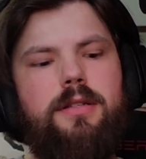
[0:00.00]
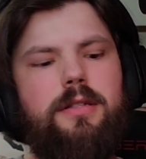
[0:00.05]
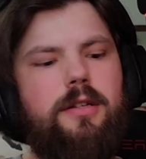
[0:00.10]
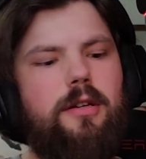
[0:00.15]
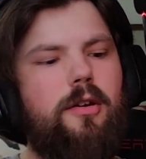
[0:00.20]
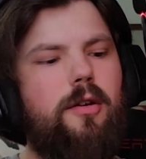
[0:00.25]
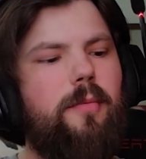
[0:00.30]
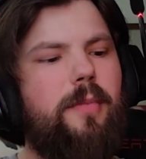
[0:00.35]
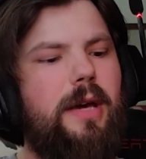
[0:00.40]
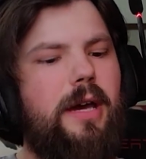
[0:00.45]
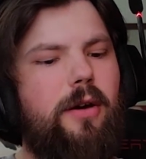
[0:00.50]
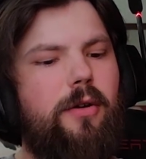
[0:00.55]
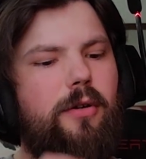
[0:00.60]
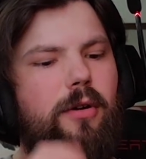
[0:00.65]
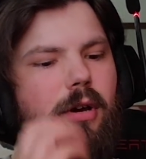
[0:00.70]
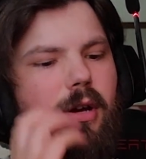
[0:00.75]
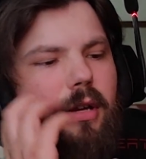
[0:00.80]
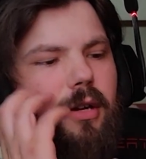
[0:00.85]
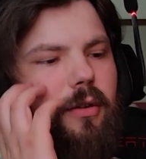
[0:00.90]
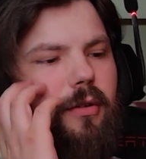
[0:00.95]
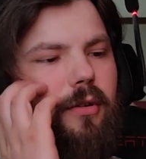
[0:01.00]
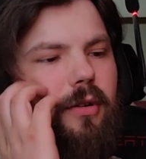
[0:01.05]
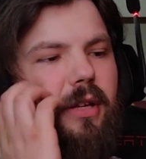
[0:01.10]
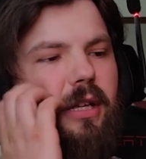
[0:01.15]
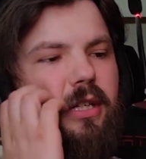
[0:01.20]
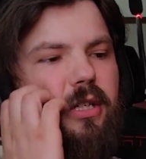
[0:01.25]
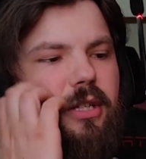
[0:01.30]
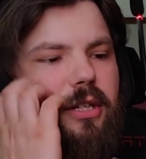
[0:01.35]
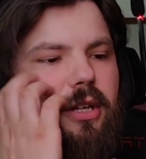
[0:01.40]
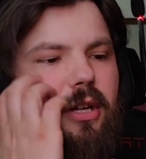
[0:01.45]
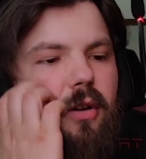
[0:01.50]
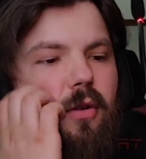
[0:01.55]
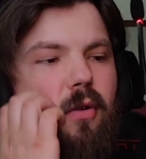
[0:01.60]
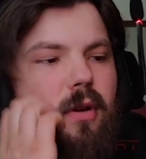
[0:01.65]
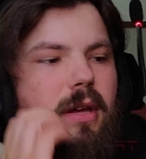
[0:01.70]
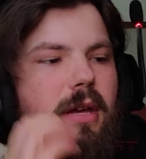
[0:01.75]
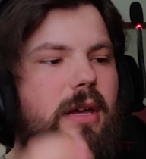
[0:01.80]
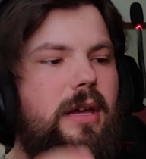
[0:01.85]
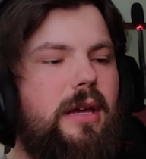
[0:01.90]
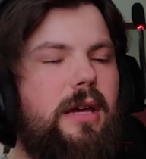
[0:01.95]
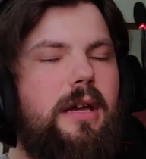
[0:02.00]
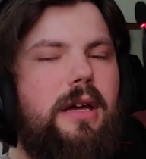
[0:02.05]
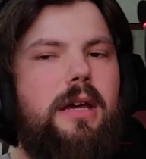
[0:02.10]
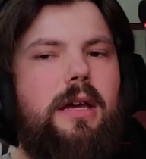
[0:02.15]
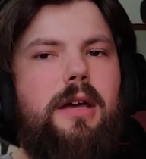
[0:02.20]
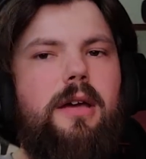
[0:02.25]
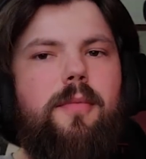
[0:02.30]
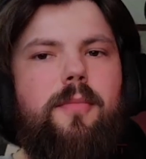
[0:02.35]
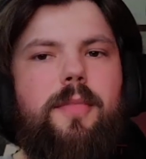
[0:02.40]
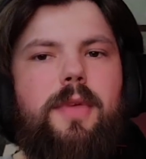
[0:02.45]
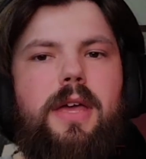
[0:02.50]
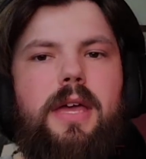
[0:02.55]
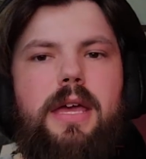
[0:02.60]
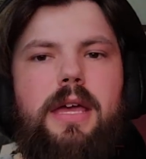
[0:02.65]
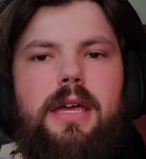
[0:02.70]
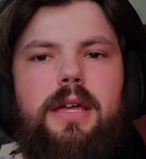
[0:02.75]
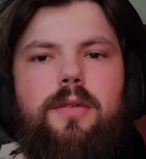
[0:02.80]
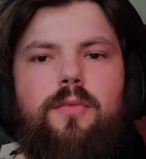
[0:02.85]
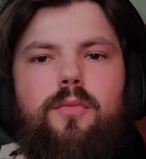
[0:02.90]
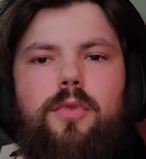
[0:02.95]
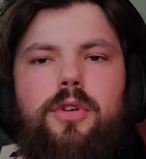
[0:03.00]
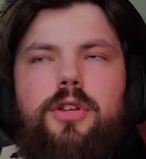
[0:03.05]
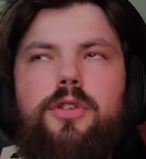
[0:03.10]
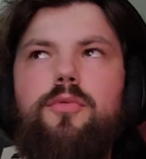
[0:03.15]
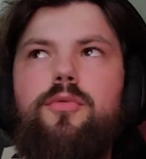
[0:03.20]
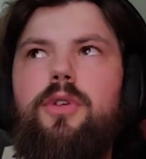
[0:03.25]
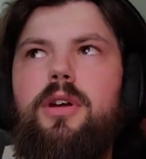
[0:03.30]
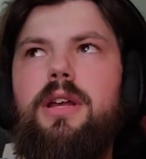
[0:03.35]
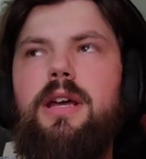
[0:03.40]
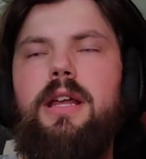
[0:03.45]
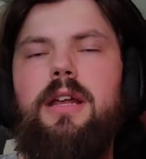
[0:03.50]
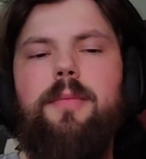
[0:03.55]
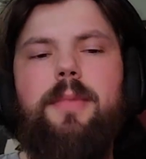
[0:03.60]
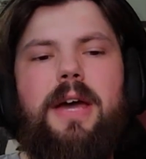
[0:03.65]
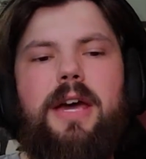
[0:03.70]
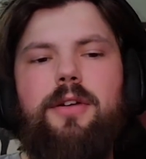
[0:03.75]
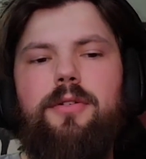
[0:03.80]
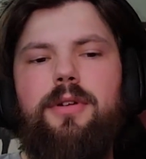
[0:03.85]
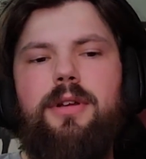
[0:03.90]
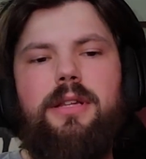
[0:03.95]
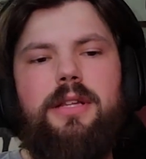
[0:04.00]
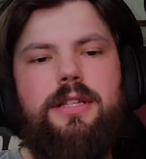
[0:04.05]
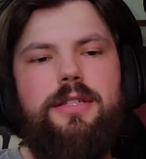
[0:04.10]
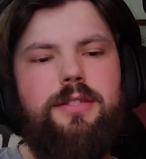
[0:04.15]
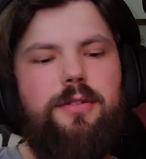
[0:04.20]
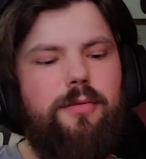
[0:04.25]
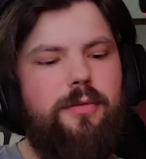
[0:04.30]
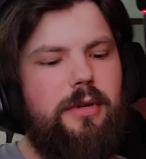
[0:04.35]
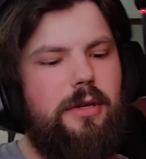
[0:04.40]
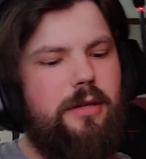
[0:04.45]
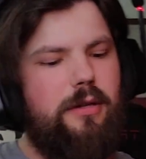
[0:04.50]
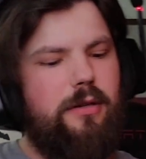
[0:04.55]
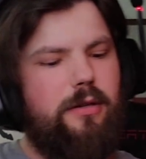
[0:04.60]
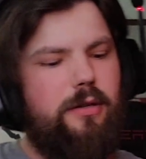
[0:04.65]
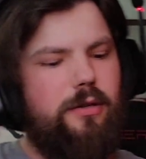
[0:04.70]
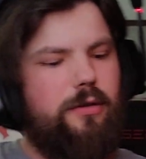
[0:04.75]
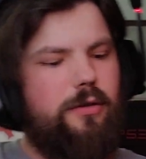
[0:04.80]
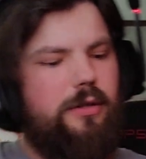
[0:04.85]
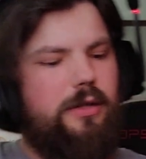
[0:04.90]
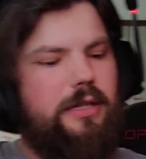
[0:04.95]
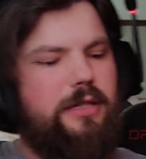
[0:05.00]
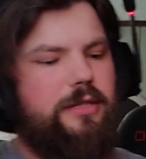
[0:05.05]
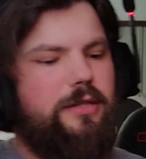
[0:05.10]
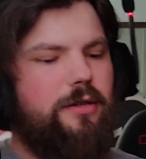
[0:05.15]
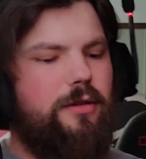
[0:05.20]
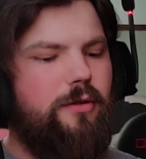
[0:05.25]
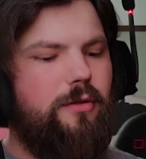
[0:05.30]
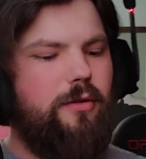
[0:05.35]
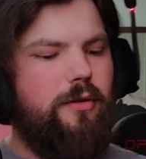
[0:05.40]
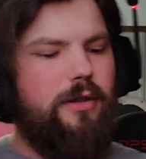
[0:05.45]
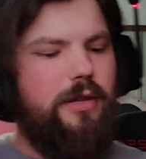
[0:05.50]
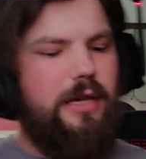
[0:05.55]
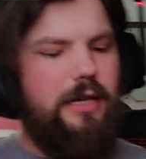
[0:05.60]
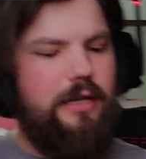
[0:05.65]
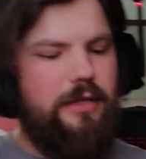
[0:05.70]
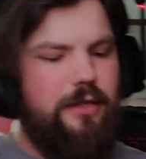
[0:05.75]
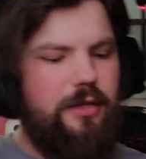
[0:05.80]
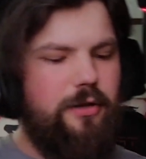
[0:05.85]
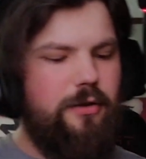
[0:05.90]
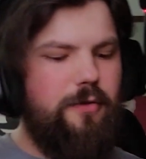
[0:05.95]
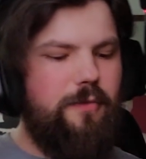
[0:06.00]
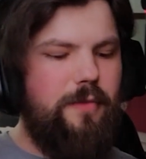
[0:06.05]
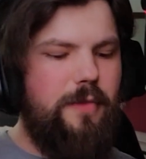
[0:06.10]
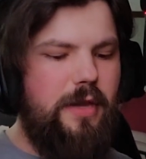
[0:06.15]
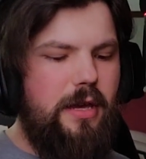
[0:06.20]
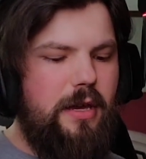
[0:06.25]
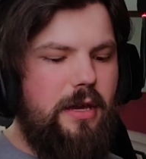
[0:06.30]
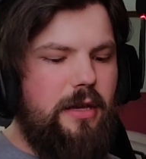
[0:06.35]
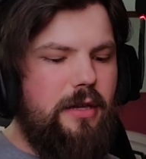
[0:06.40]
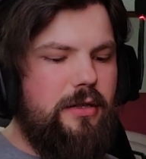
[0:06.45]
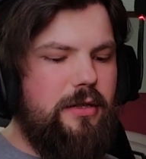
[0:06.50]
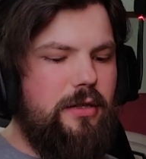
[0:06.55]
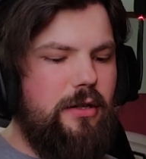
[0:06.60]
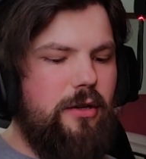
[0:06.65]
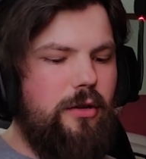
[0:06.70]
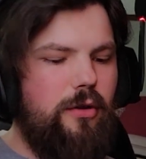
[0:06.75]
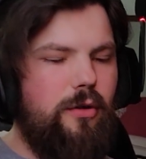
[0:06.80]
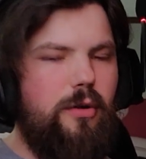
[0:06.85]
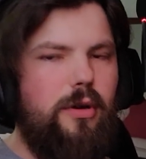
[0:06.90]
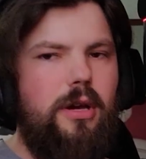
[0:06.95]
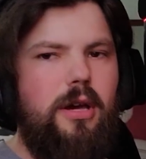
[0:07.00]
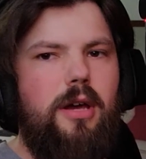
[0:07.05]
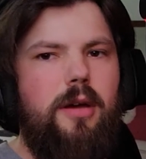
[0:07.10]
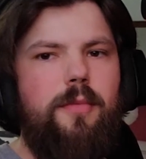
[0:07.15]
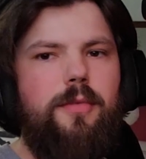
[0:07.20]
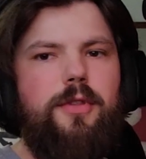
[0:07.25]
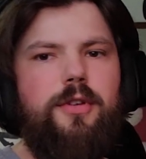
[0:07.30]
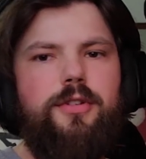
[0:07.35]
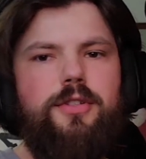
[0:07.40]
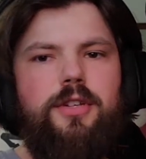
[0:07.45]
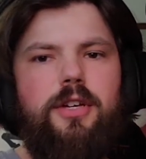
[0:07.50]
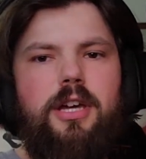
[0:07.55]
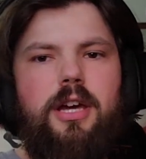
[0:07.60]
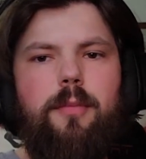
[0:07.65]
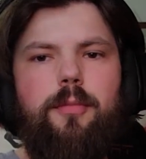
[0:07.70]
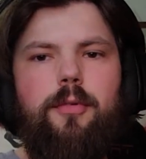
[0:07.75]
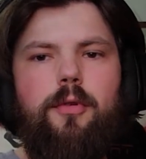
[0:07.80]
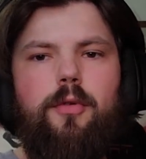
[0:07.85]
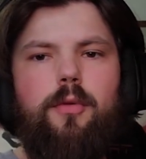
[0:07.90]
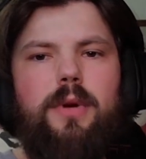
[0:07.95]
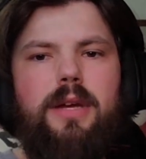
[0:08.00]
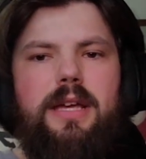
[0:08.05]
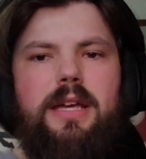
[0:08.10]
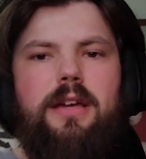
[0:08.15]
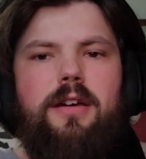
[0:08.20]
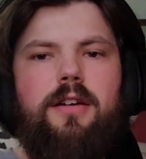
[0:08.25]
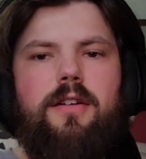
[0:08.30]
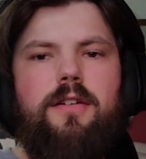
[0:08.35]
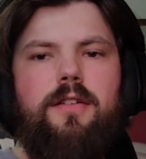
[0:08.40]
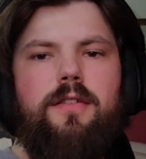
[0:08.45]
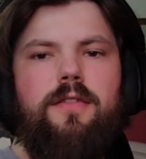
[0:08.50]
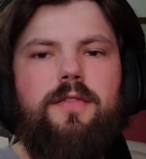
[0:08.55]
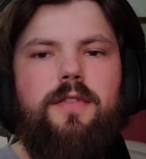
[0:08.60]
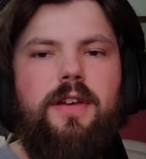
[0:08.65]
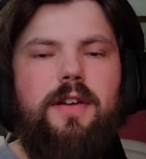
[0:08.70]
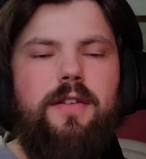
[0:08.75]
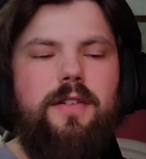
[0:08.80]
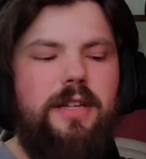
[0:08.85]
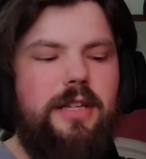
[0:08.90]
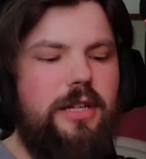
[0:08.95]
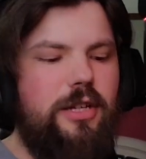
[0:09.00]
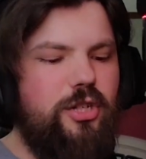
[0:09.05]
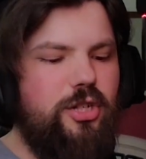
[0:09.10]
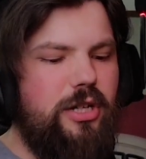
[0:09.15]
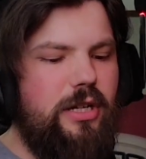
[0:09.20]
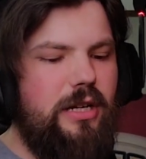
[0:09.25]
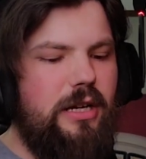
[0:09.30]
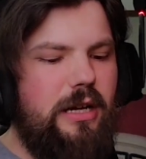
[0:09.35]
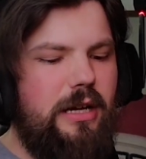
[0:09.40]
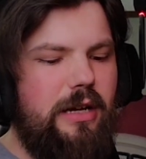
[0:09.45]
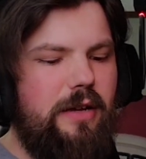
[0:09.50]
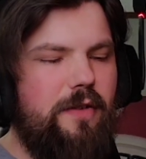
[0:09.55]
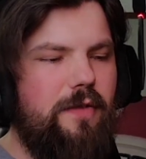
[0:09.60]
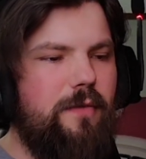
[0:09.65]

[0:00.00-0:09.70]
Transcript: So power on, it'll let you know. And when you run out of battery, it lets you you know on that too. So there's a couple way of ignition.